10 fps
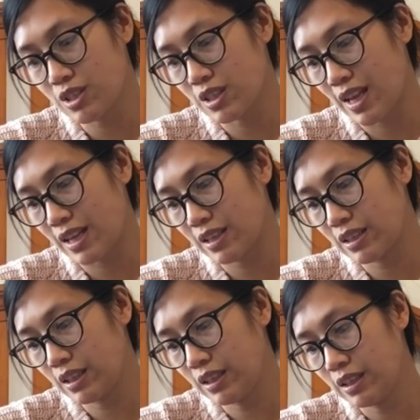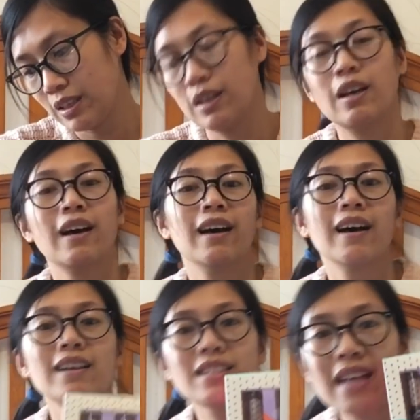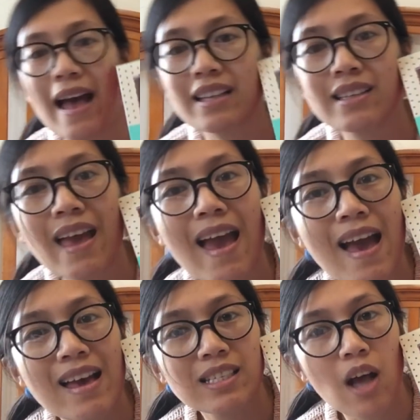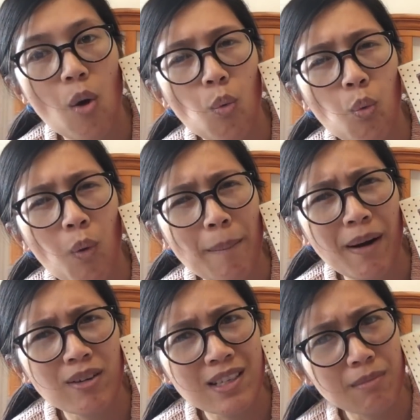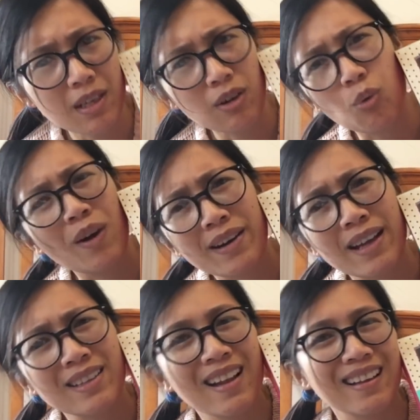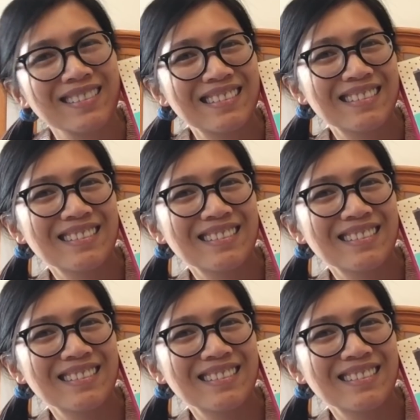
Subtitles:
stick set is £1 something or £1.99.